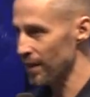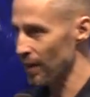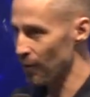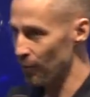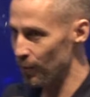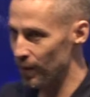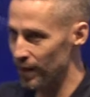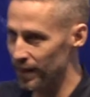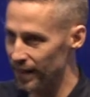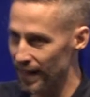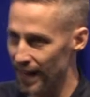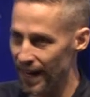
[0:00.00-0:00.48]
that
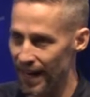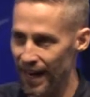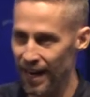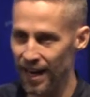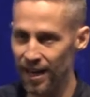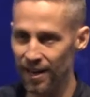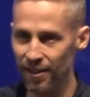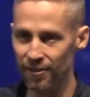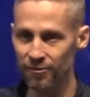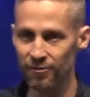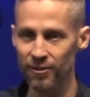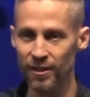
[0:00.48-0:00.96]
we are to
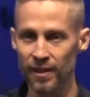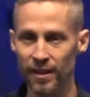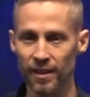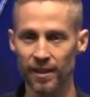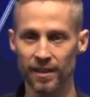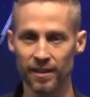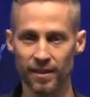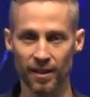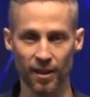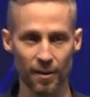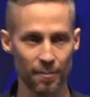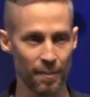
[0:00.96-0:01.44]
have
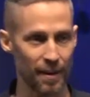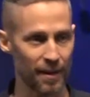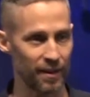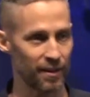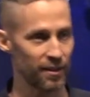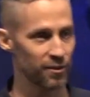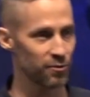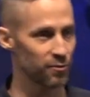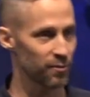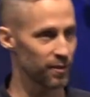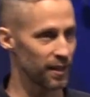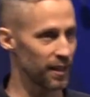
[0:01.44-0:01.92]
in our
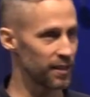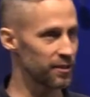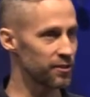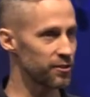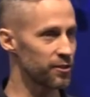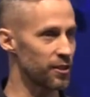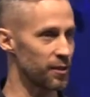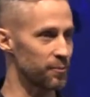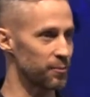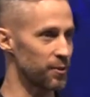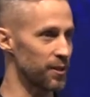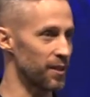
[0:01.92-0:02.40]
marriage
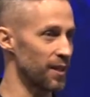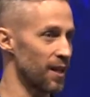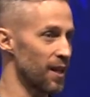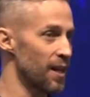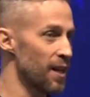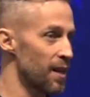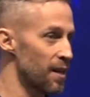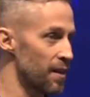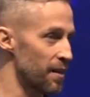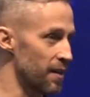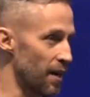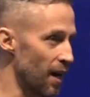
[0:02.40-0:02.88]
relationships. And
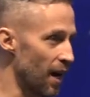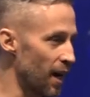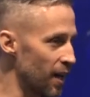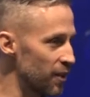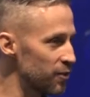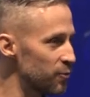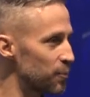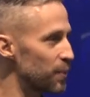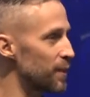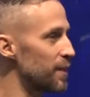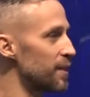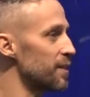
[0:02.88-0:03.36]
the
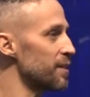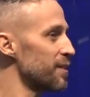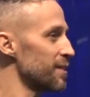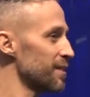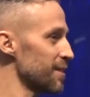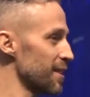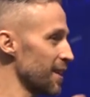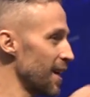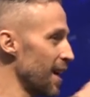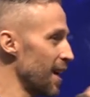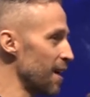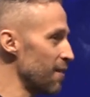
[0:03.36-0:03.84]
husband
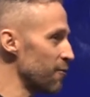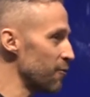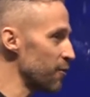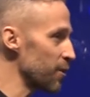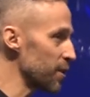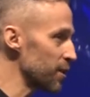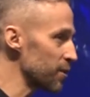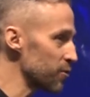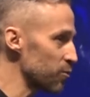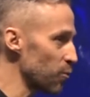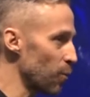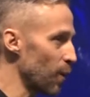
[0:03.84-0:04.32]
to have
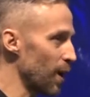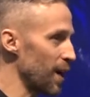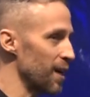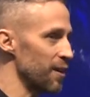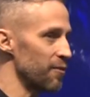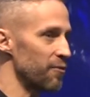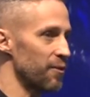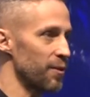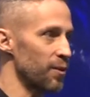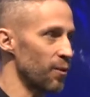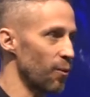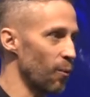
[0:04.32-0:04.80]
for his
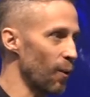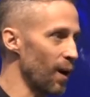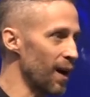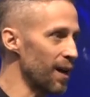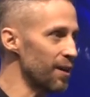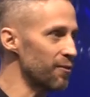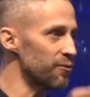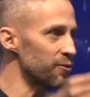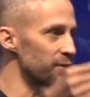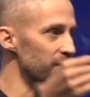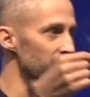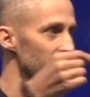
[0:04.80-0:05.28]
wife, and the
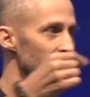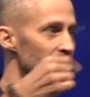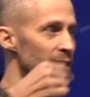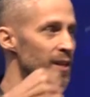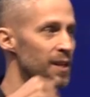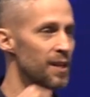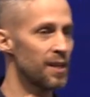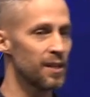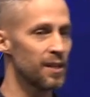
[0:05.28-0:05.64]
wife to,